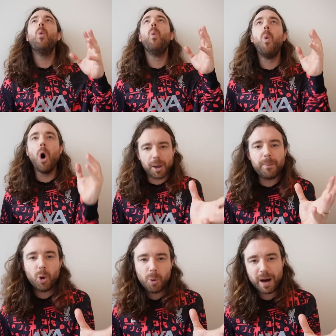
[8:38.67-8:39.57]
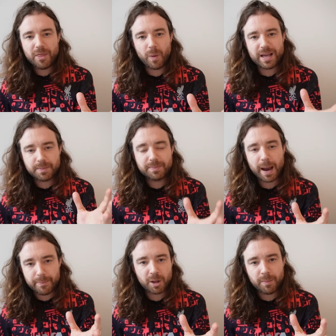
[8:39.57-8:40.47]
what a ball, by the way, to
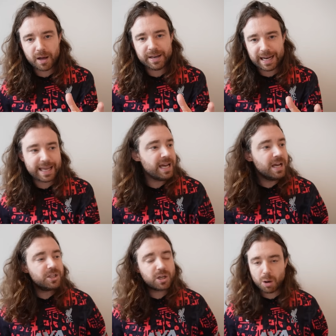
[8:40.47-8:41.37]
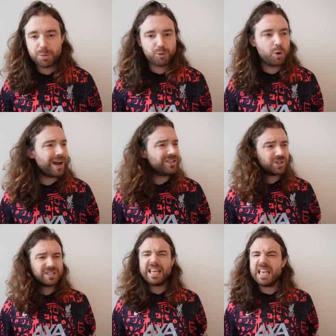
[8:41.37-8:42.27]
Gabriel Martinelli to go through and
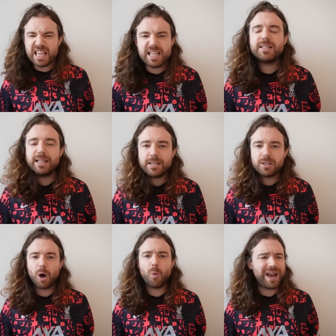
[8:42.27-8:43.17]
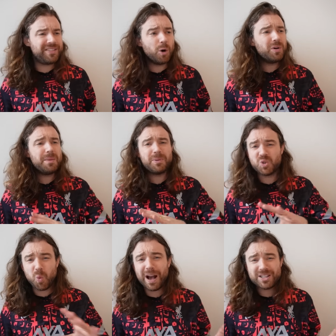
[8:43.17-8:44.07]
just easily slot away. The goalkeeper
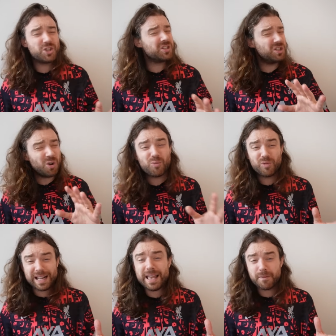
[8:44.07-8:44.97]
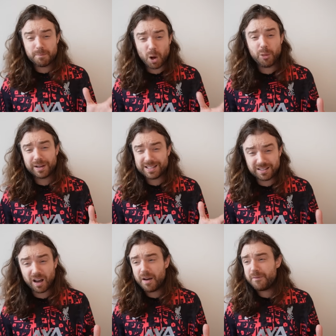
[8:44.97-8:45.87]
twice, just not really even bothering to
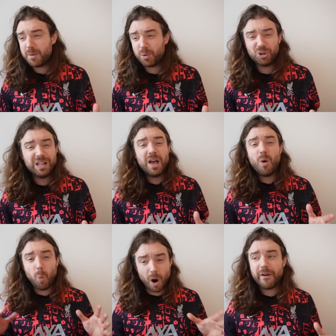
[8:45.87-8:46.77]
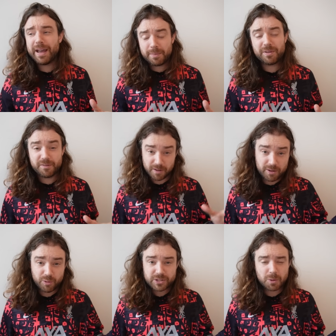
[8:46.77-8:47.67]
dive for the ball. Worrying for
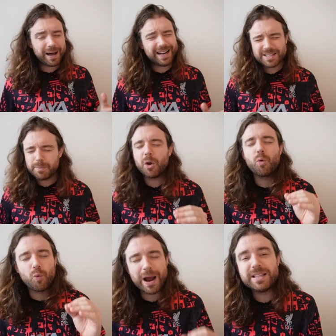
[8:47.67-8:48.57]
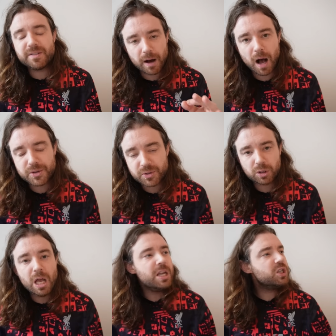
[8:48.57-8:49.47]
Crystal Palace, but great for
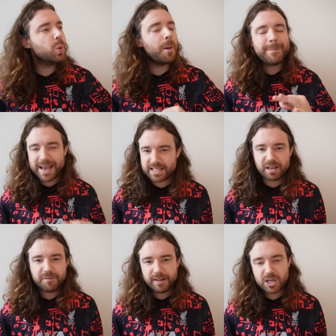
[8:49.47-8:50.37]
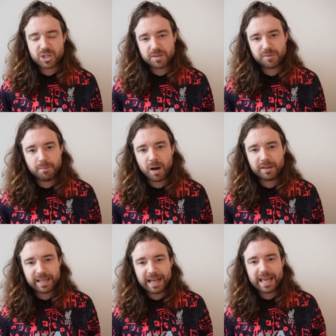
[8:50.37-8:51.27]
Arsenal. Two amazing finishes from
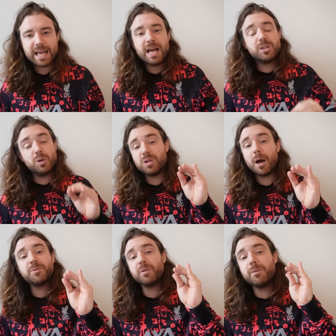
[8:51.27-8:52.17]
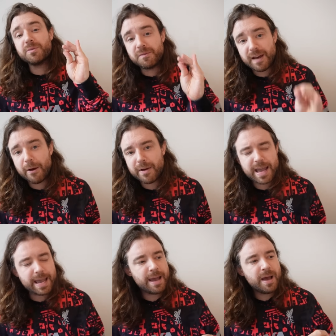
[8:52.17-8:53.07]
Martinelli, two times where he was
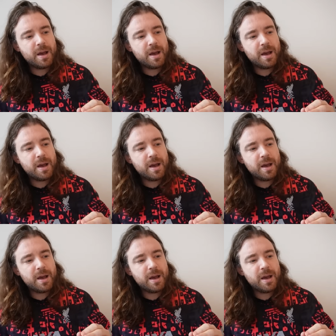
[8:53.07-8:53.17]
very